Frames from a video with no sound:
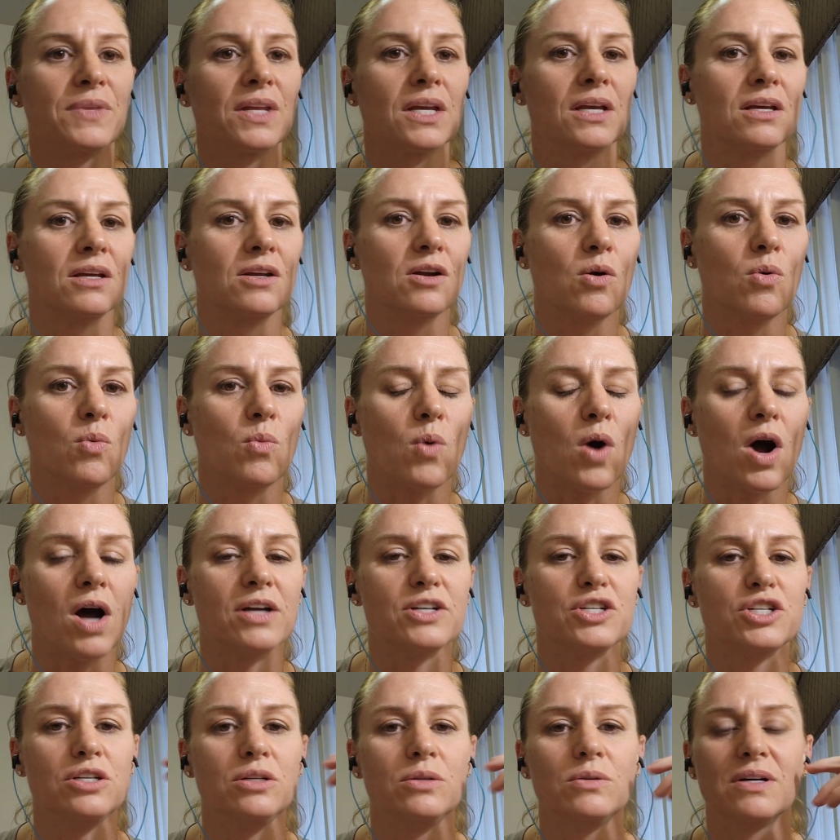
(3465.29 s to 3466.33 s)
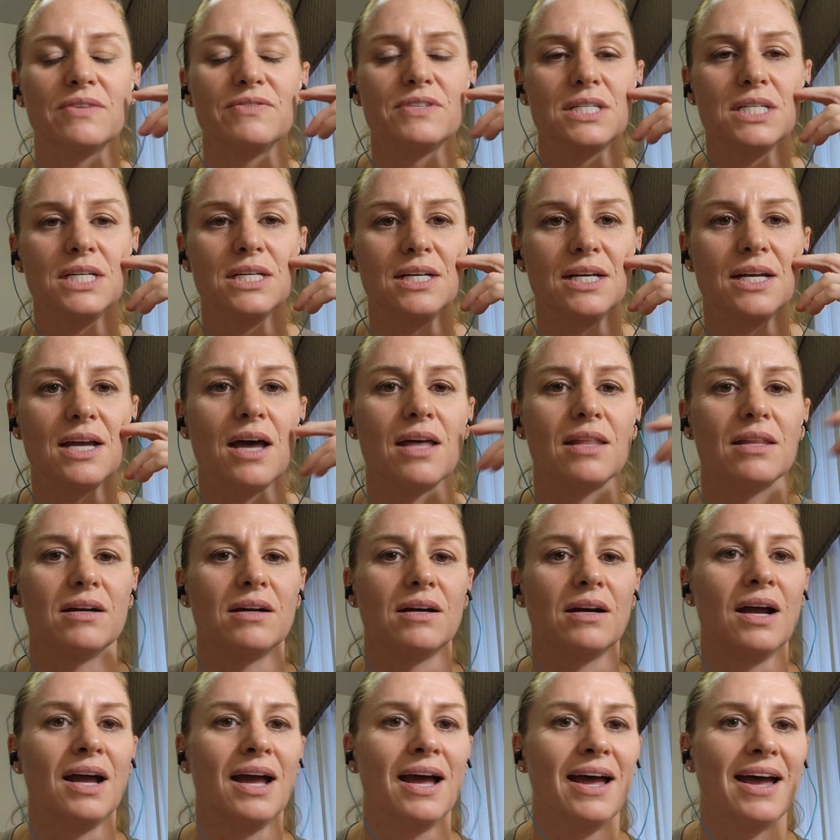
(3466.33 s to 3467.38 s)
watch UFC
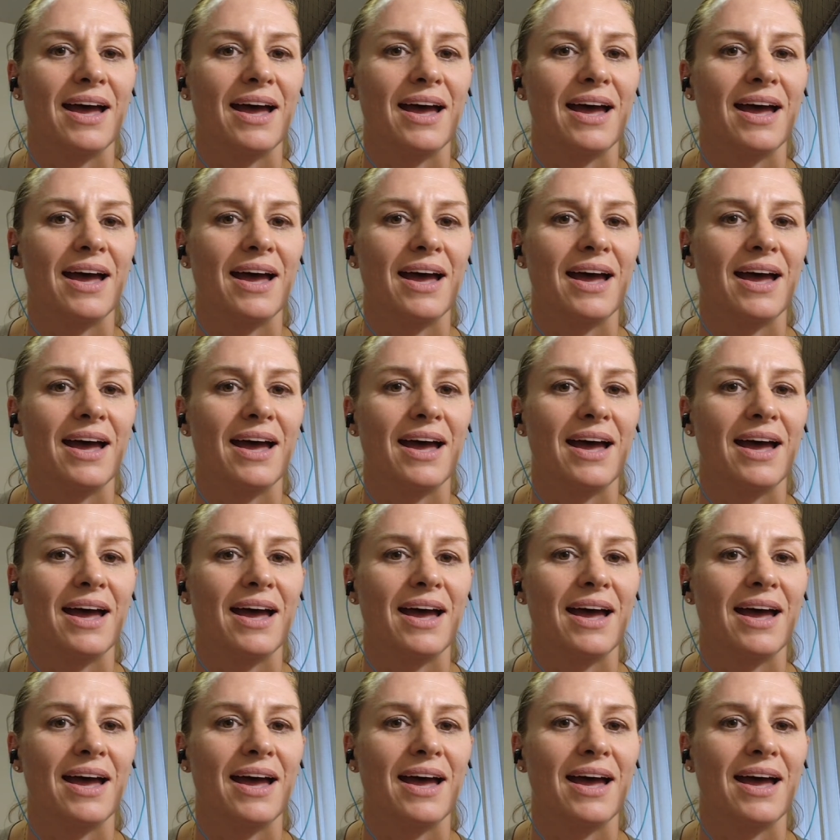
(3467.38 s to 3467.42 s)
together,